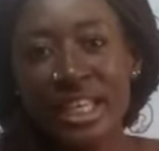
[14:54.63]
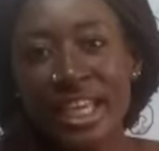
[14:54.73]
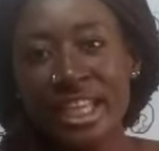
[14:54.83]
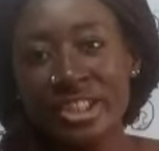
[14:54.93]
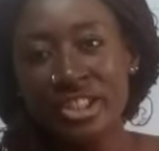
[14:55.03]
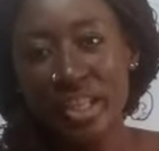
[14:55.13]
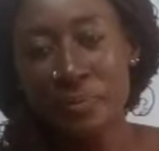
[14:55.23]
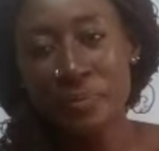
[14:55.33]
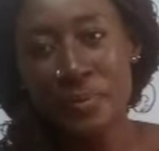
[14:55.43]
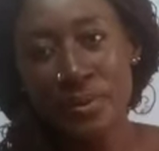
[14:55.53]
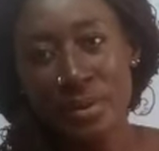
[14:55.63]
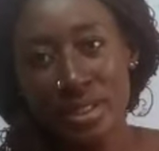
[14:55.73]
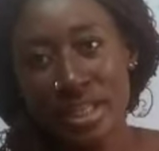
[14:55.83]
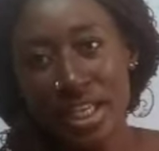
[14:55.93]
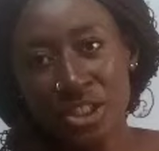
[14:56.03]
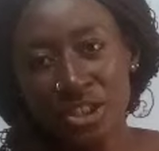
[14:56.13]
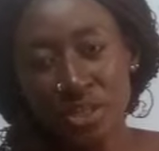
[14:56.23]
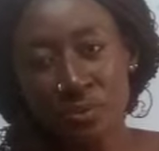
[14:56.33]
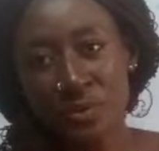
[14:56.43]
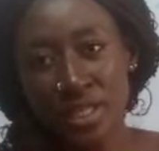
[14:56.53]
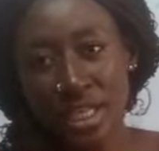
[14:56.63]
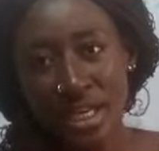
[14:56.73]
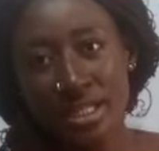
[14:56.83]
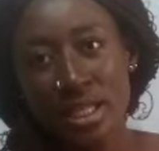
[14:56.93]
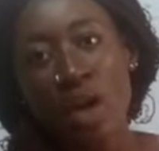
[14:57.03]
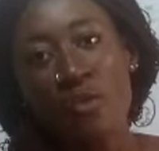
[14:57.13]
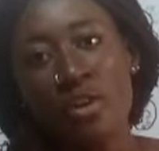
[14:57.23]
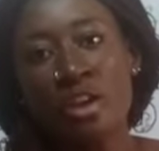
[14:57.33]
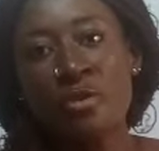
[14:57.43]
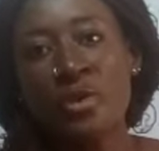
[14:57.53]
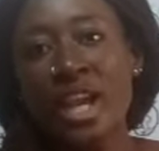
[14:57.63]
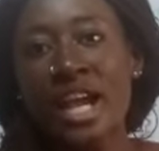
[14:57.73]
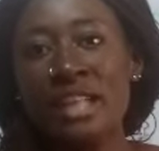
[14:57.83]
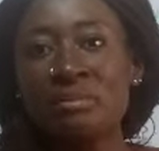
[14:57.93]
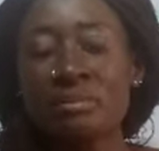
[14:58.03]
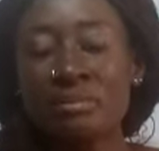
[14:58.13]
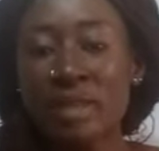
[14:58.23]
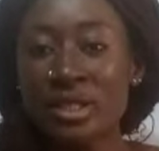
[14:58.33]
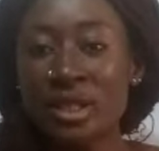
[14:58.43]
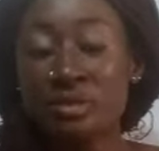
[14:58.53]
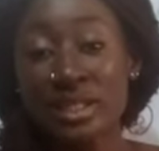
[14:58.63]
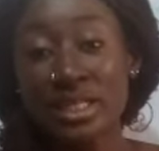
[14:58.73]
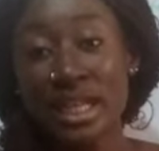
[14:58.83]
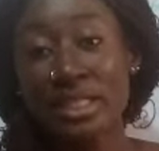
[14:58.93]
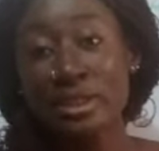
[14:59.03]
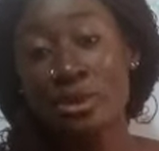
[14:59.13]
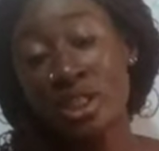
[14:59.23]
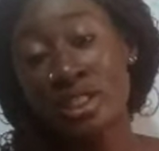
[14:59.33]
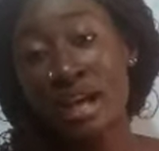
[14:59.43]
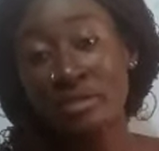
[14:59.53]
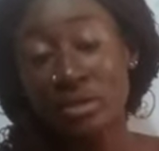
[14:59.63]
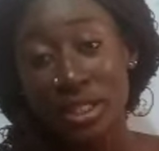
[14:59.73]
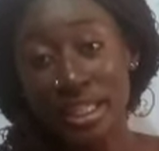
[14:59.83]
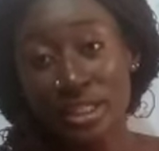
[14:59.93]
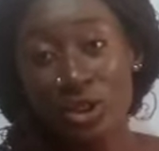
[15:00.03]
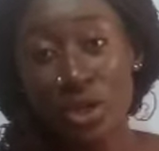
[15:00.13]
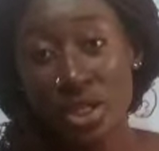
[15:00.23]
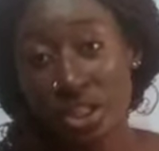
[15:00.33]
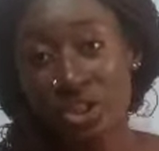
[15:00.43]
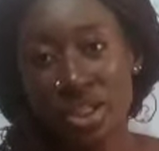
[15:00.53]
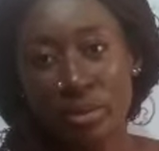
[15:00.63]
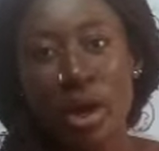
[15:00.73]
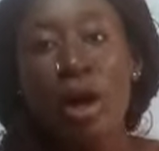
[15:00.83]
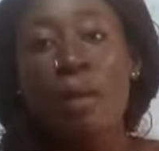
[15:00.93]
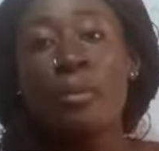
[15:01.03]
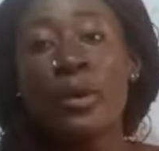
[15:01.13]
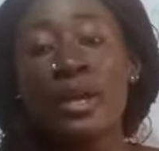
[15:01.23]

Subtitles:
a shape A-shaped skirts. For your freehand method, basically you just have to get your A shape. But